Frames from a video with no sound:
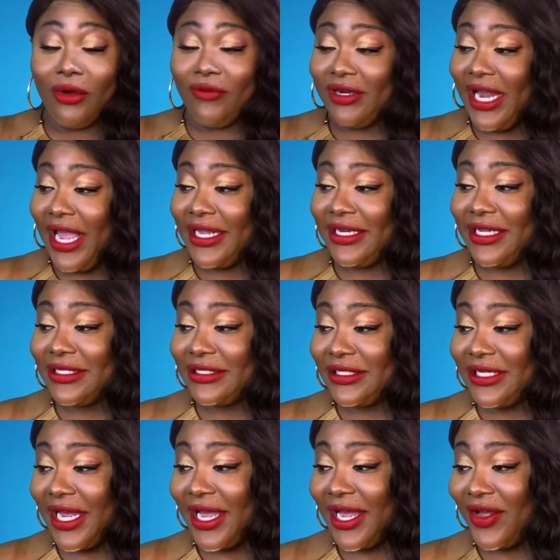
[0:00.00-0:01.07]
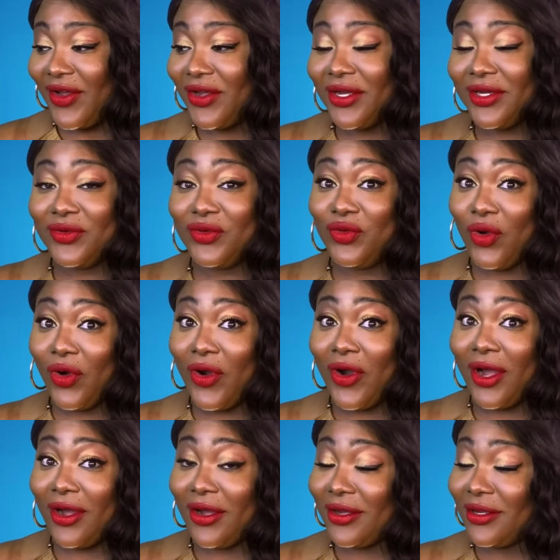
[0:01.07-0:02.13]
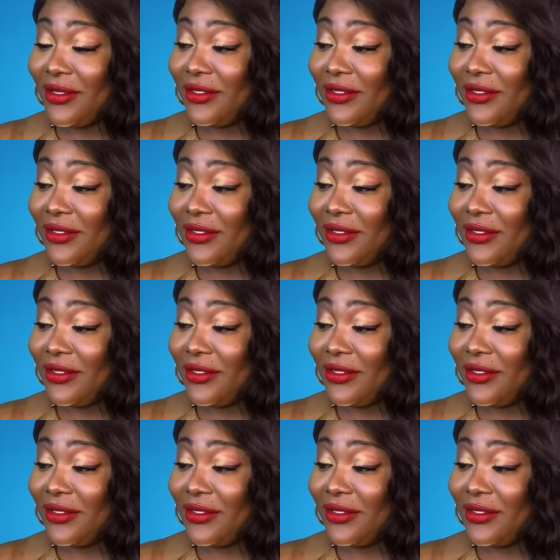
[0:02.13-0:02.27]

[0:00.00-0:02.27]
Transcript: over like this, child. Girl.